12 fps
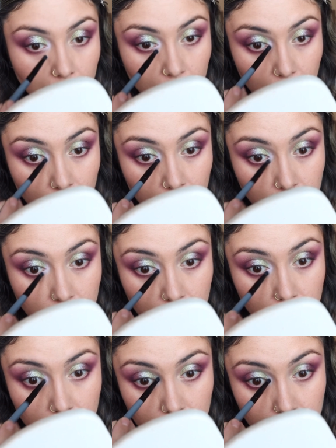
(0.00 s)
And
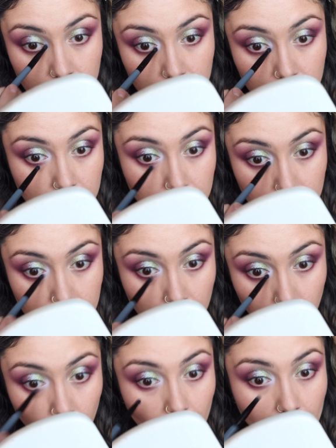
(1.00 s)
since it's the
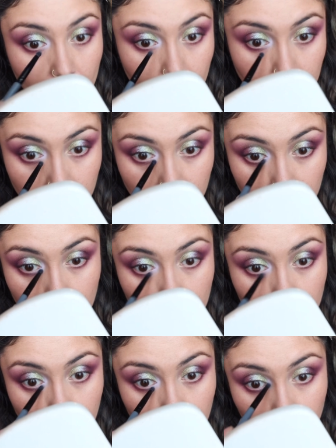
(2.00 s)
same brand,
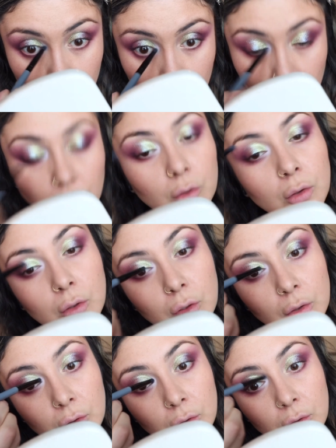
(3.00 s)
I figured
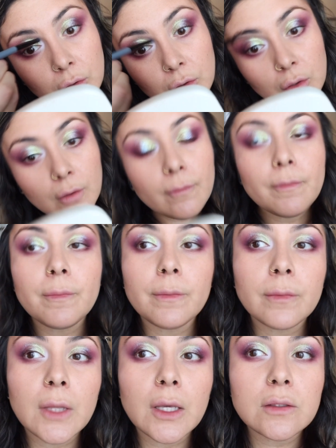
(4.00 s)

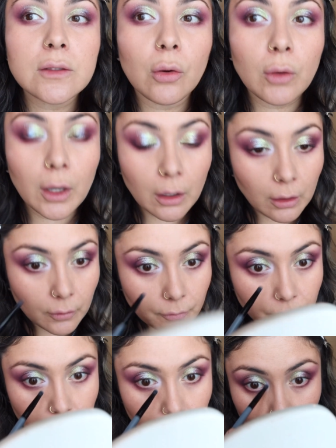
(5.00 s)
it's okay.
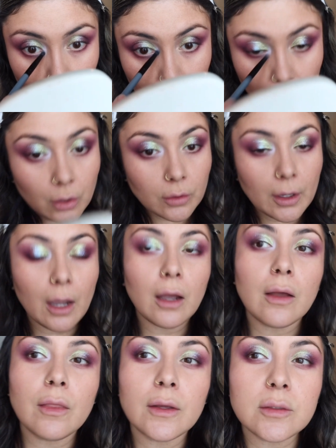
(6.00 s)
Oh yeah,
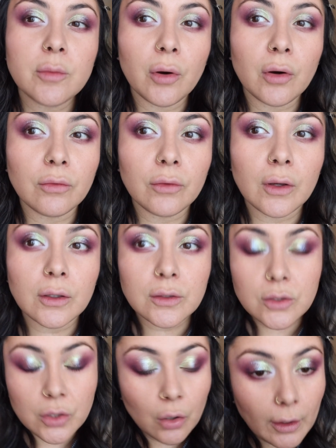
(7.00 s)
that's
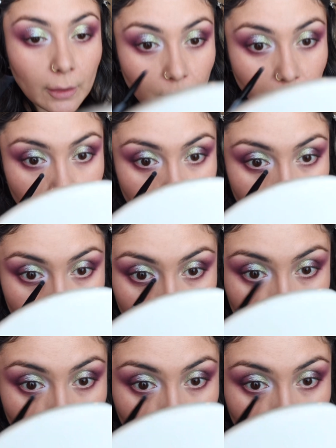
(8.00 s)
perfect. Okay, let me finish